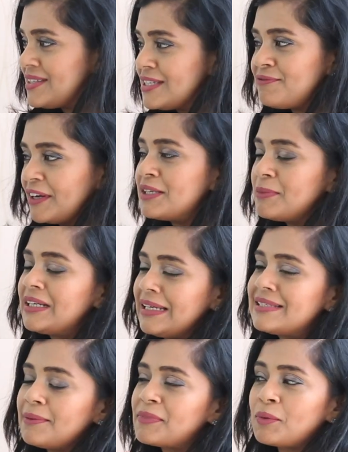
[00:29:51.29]
Right? This is
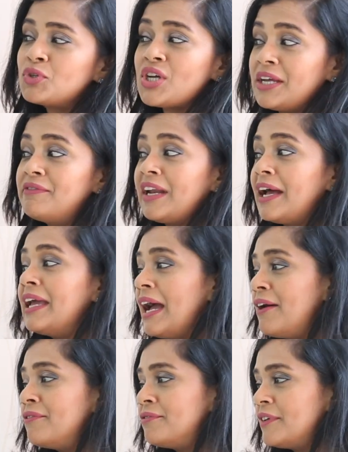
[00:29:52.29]
fundamentally something which even I
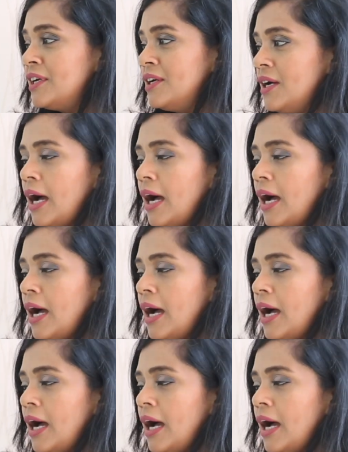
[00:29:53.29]
have.